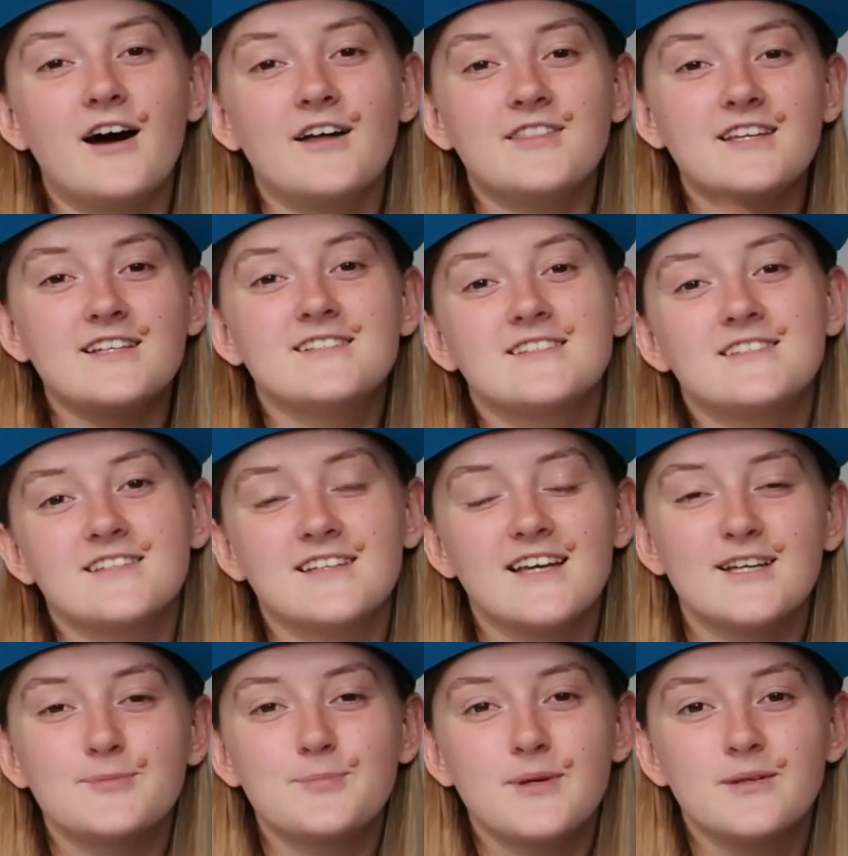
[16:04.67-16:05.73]
This
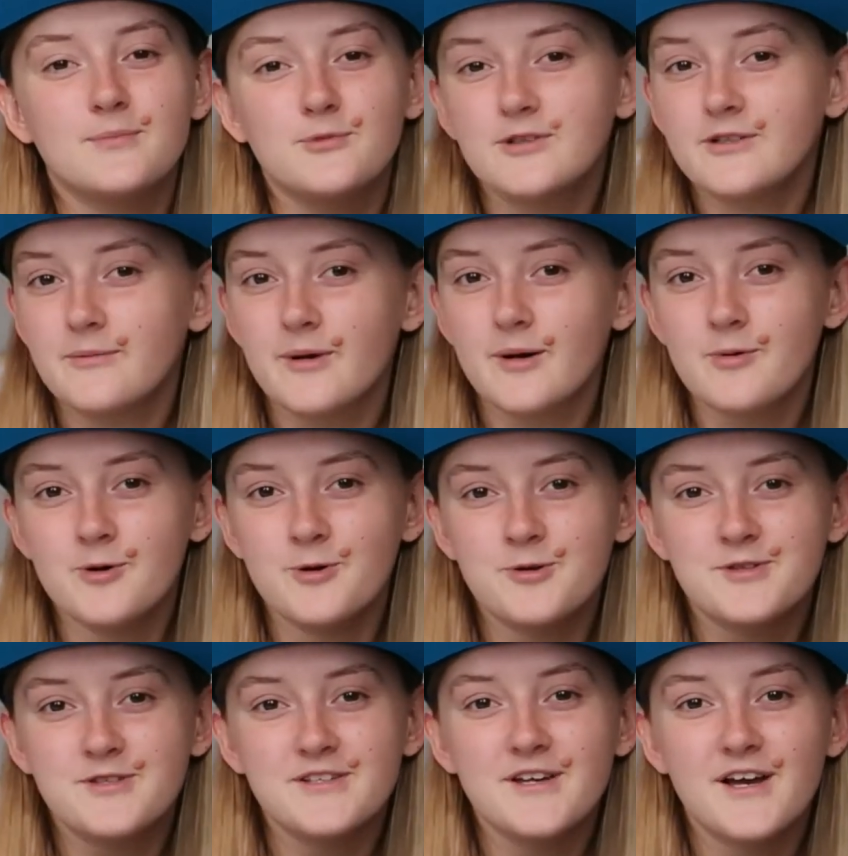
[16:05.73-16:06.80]
has been
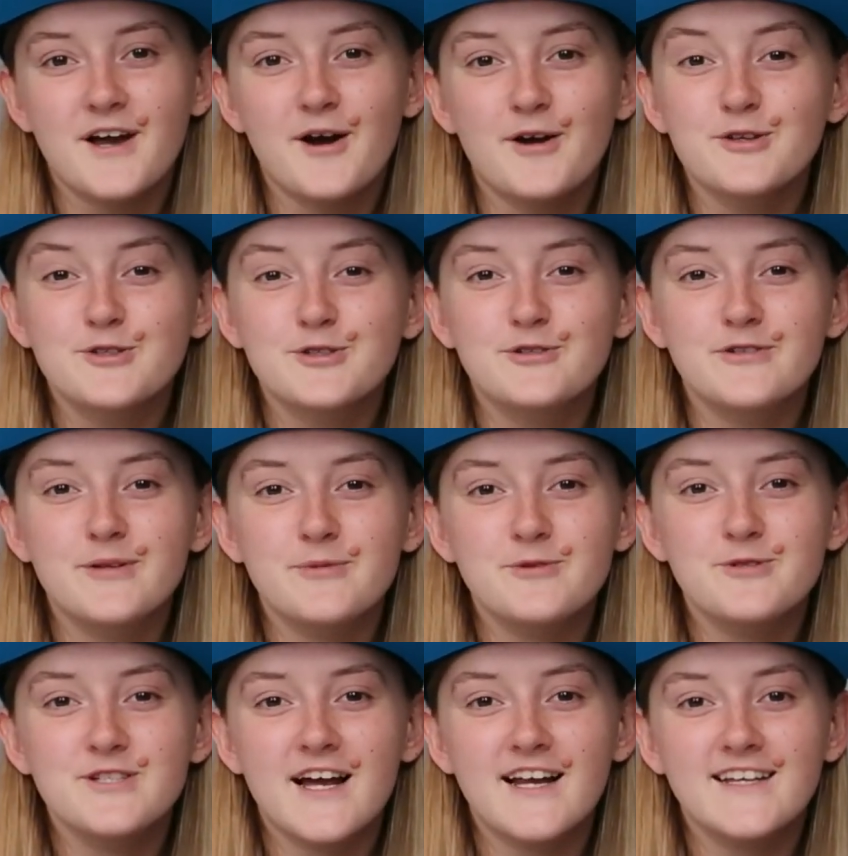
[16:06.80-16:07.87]
MarineMumbles'
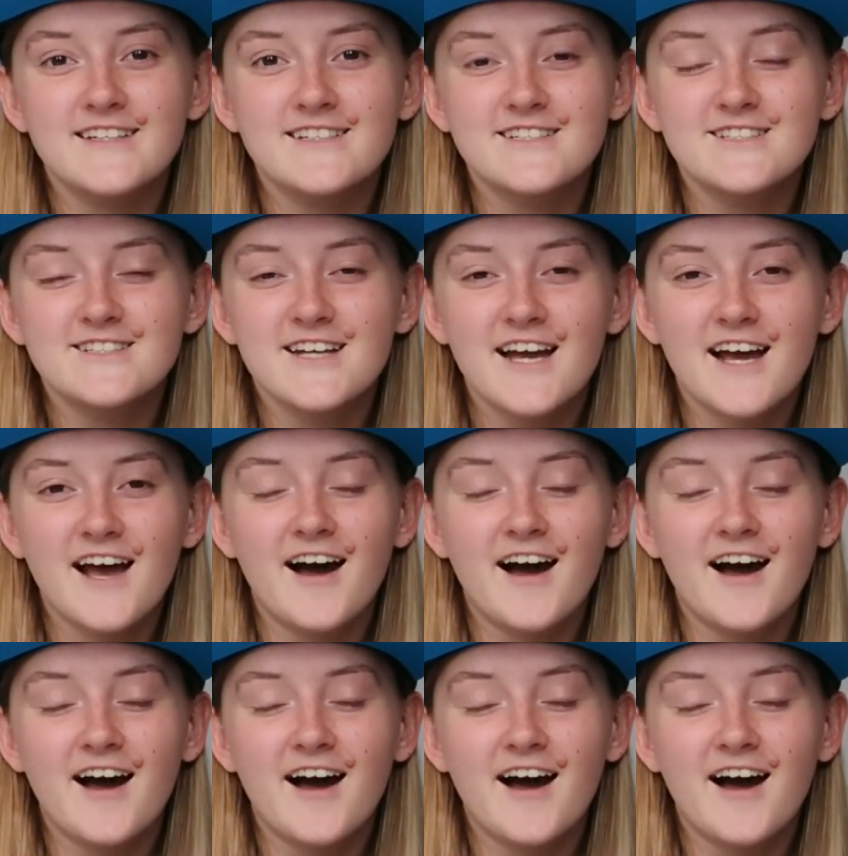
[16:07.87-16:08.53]
Scribble Challenge.